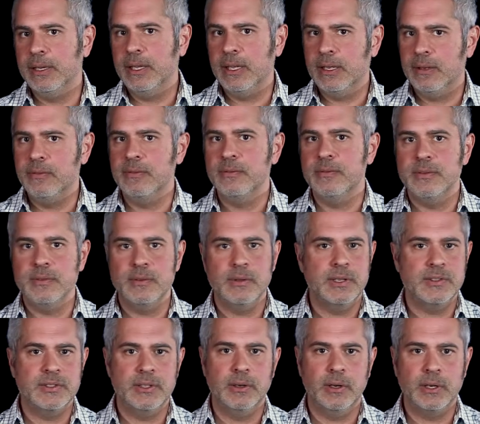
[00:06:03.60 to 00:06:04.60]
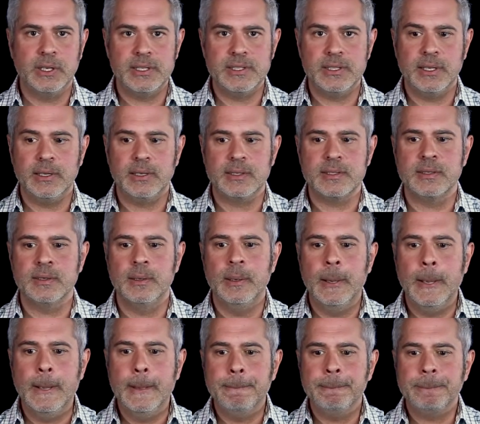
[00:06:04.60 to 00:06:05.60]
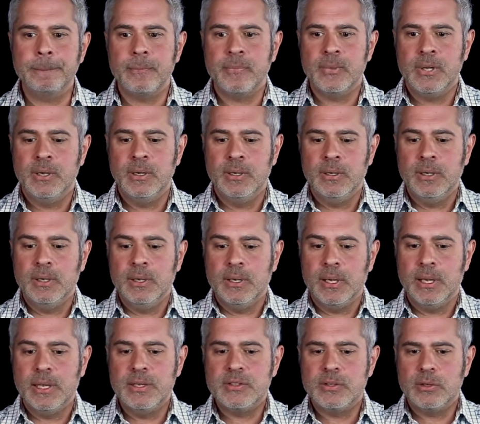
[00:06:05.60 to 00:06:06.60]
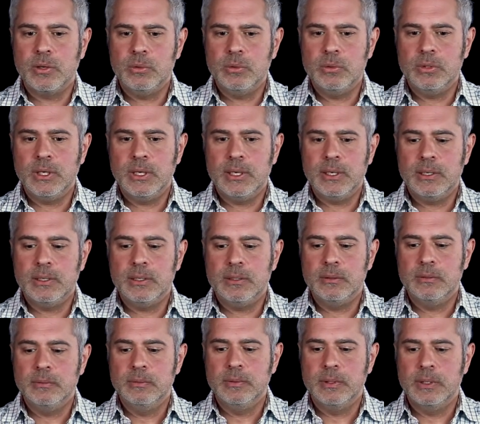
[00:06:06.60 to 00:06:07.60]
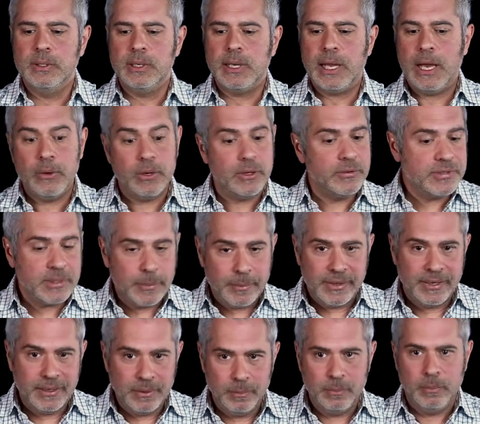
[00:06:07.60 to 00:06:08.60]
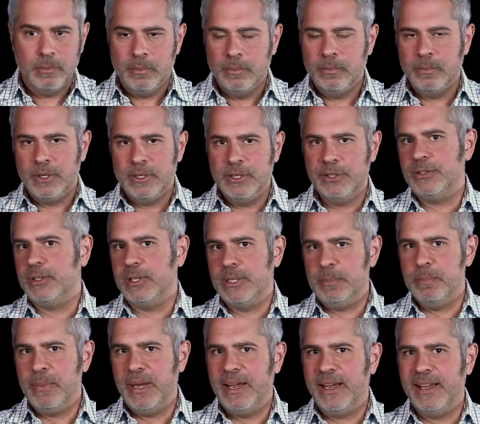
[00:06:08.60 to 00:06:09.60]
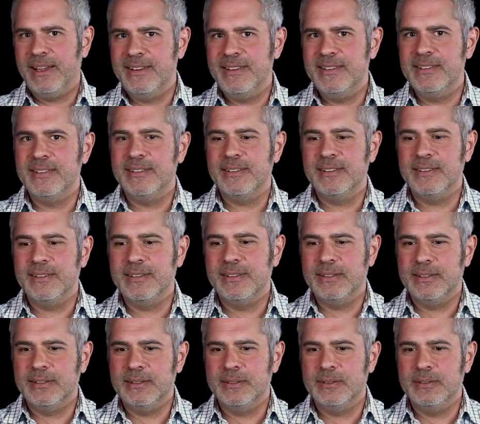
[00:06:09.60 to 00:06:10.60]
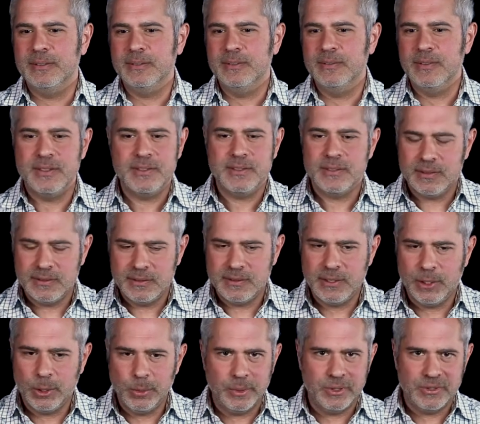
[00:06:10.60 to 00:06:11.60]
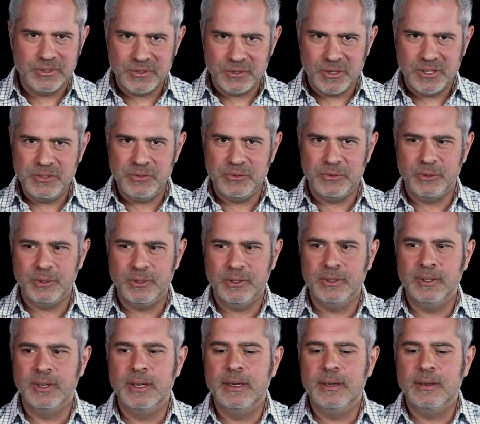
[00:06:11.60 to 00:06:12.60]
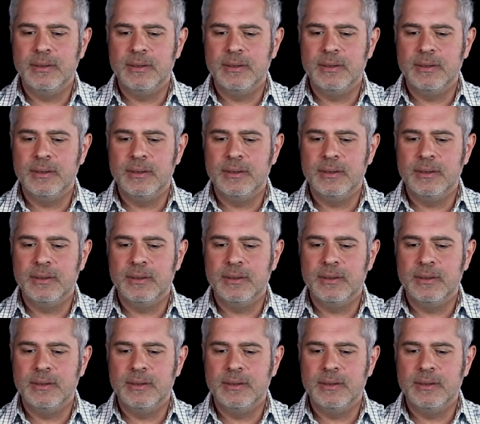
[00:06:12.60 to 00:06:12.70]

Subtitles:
have as an architect. And so out of something initially bad, this terrible, stressful